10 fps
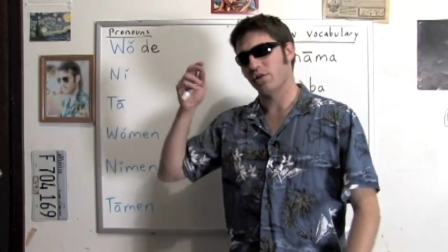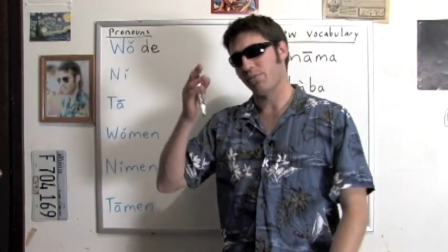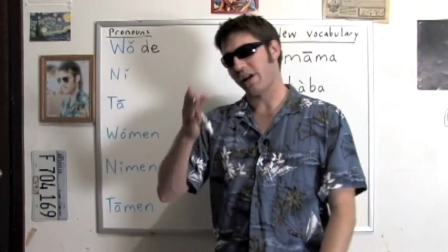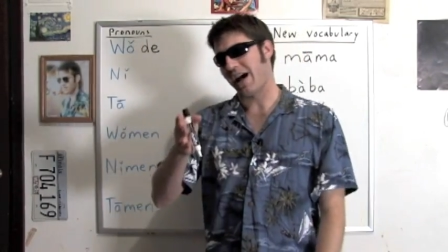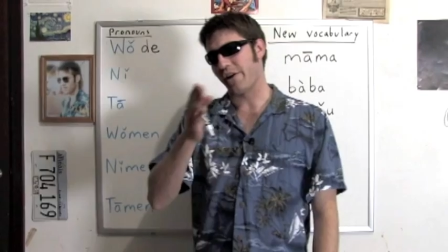could
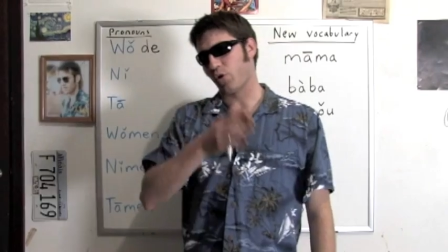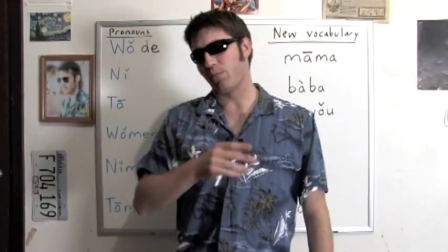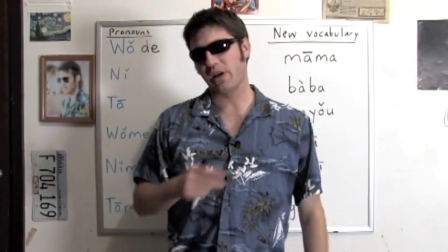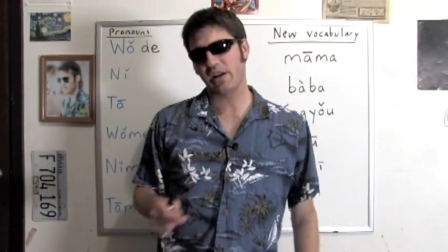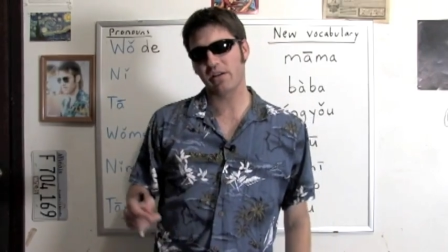be I or
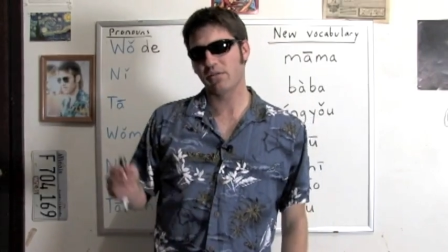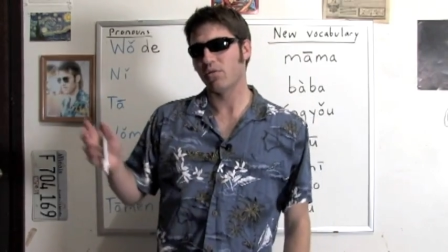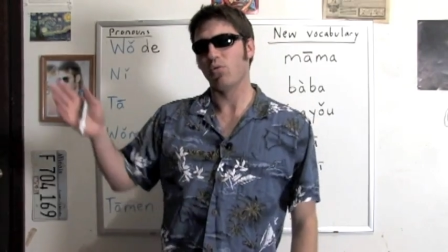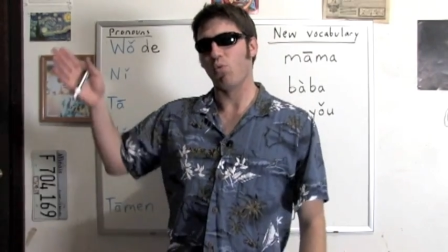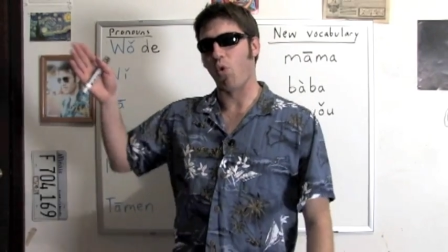me,
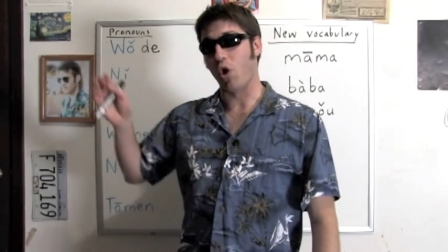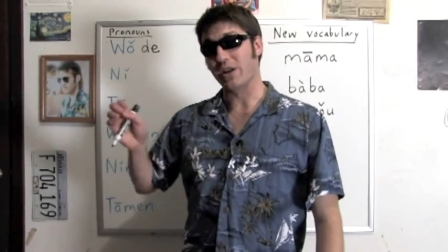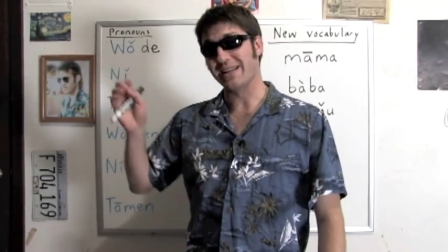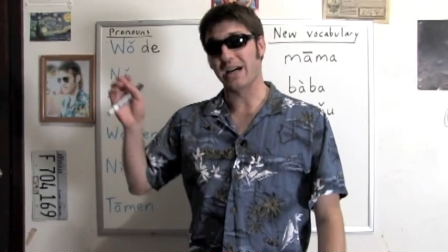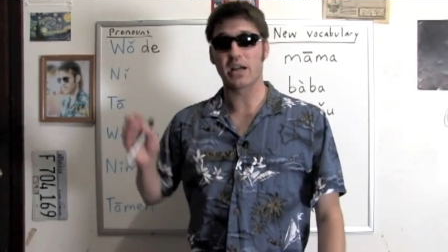wa
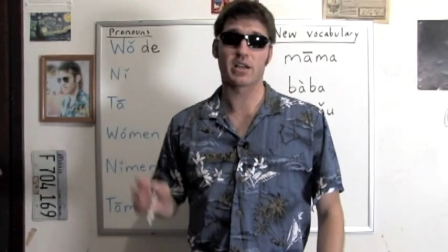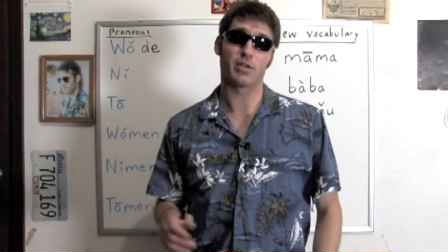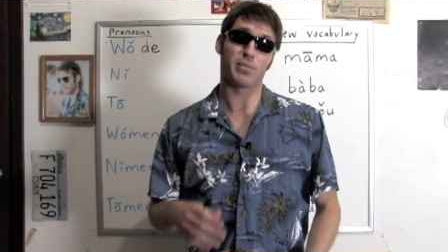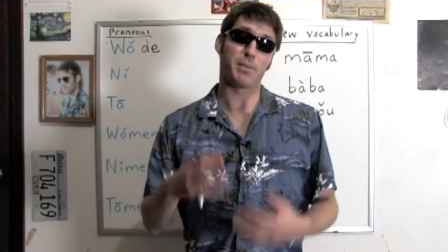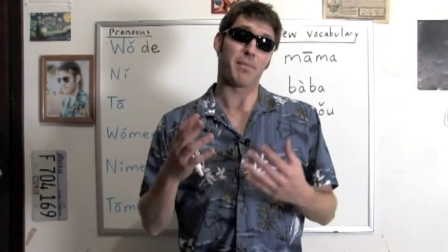da
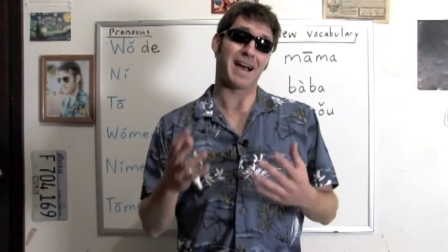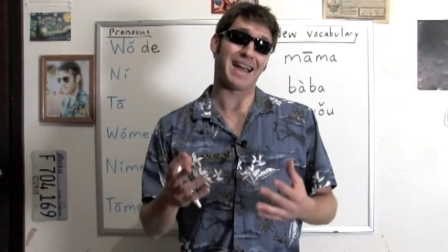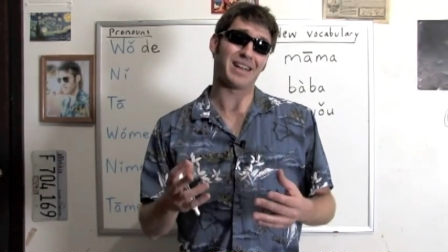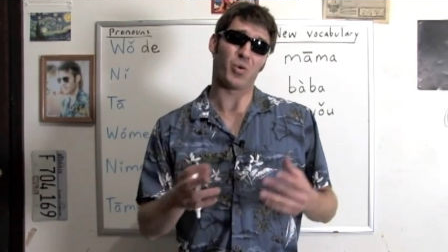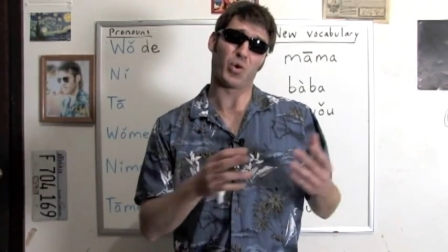can be
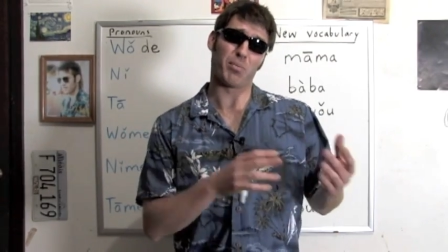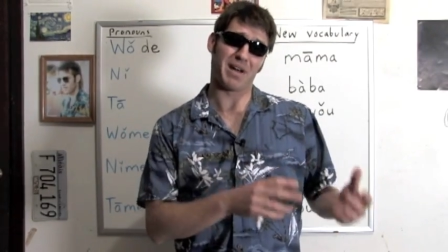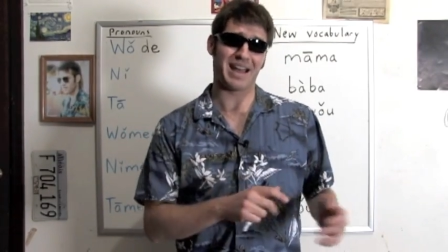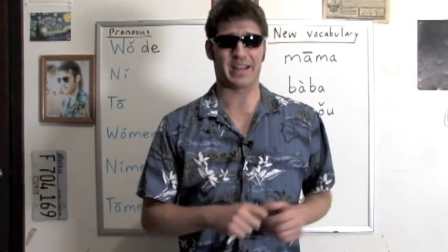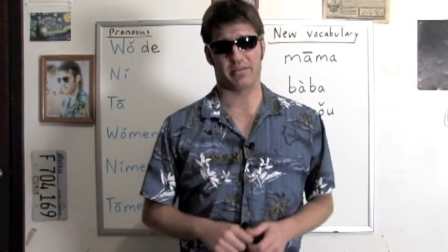my or
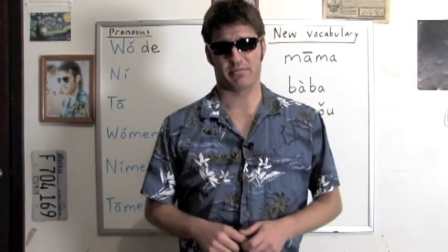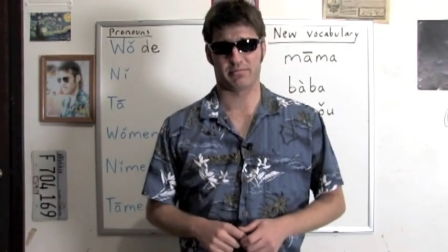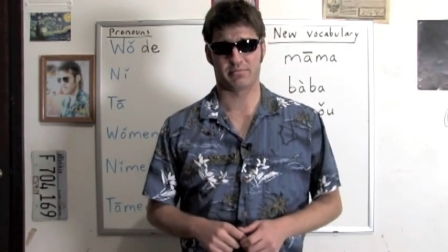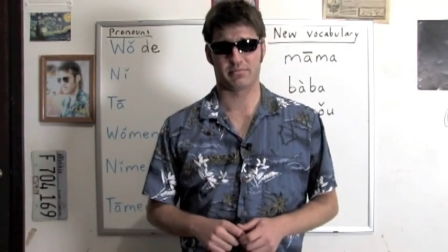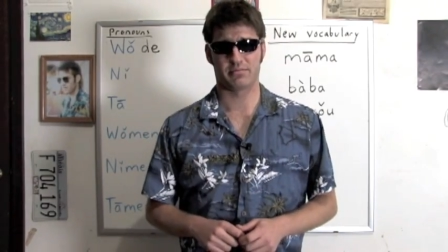mine.
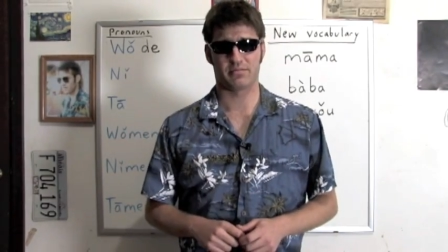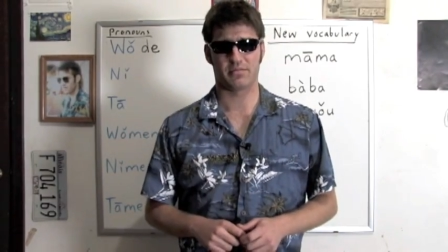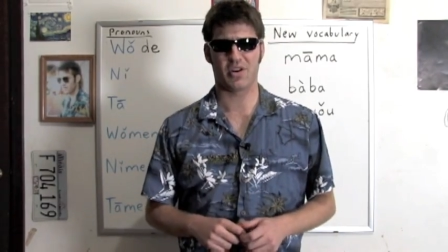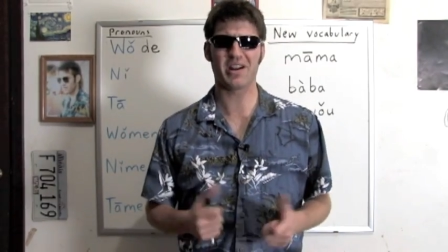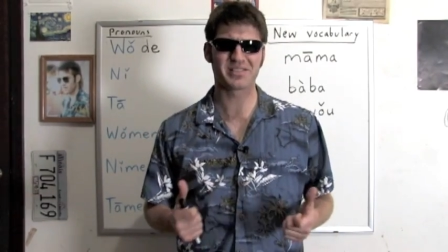
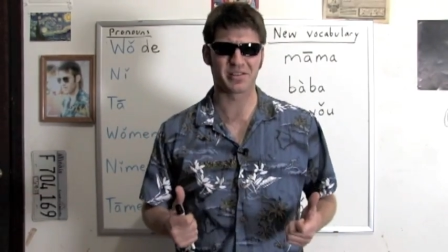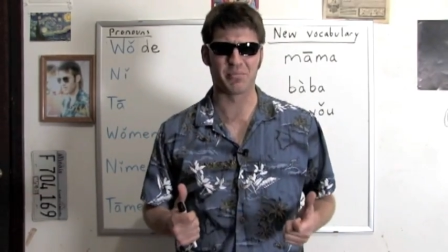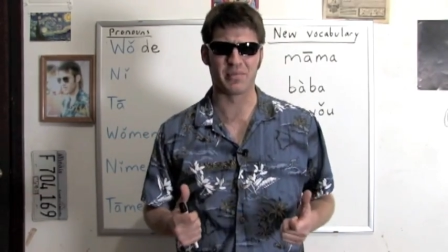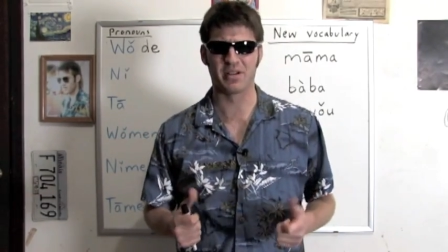Awesome.